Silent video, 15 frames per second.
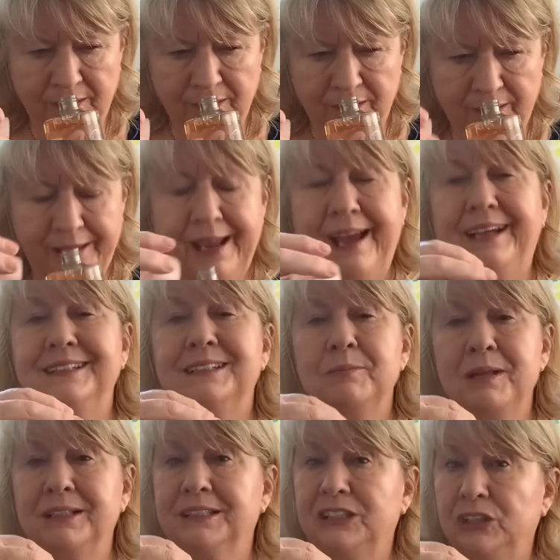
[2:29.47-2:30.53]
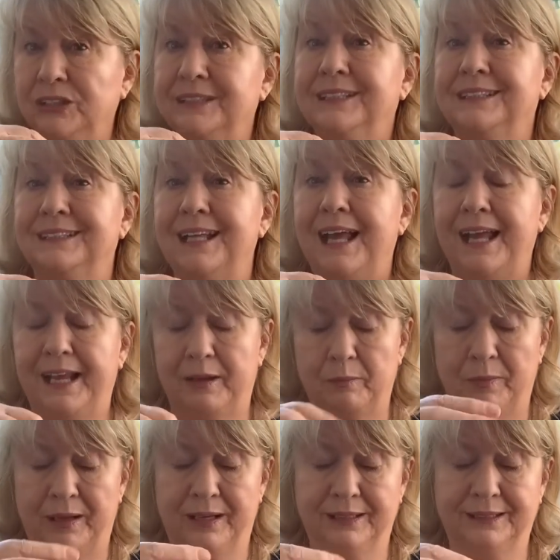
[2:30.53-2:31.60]
Yeah, it smells just the same.
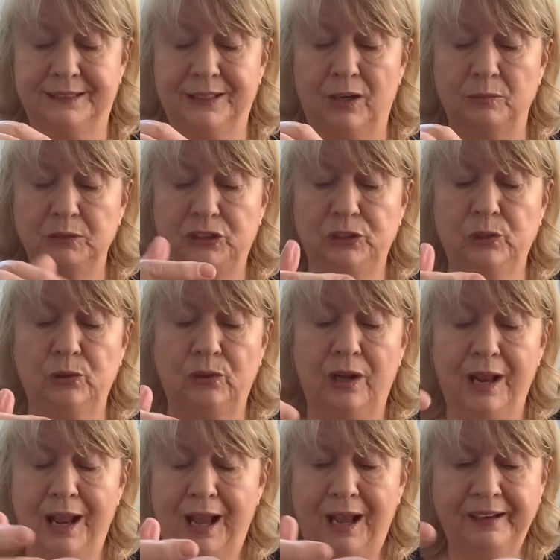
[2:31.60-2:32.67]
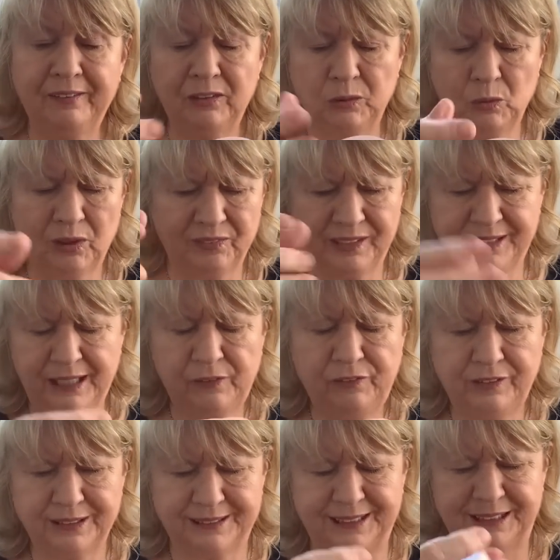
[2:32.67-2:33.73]
So I'm sure, I don't know what the
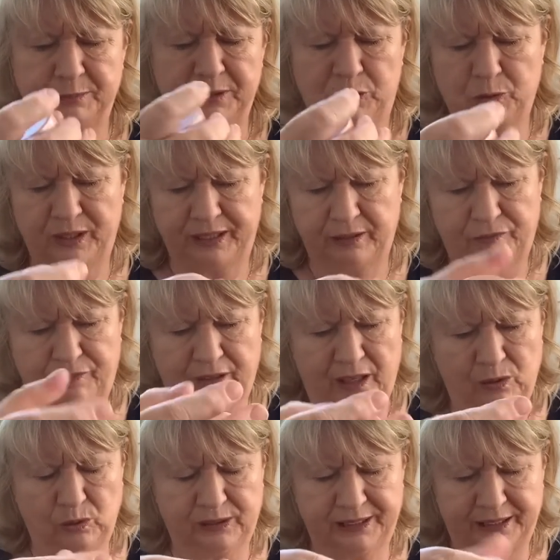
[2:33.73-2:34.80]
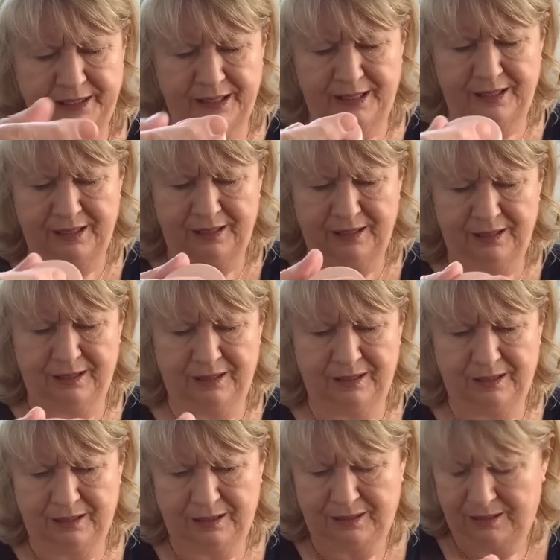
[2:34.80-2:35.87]
difference is between a float and a,
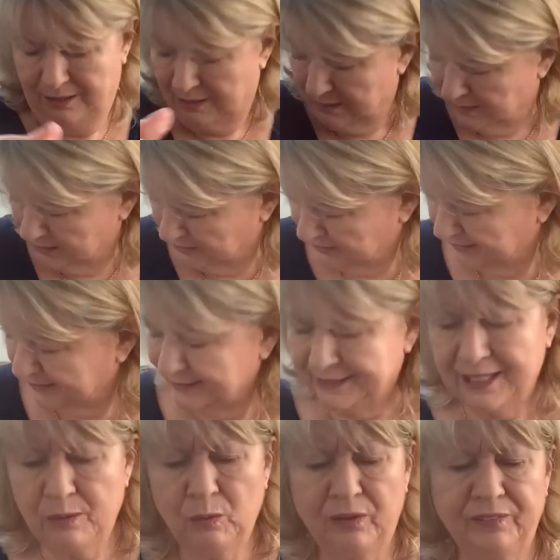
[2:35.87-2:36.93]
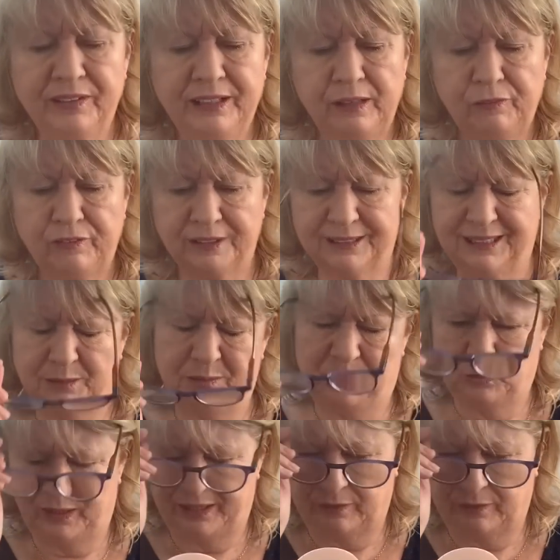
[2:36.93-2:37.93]
does it say what the difference is between a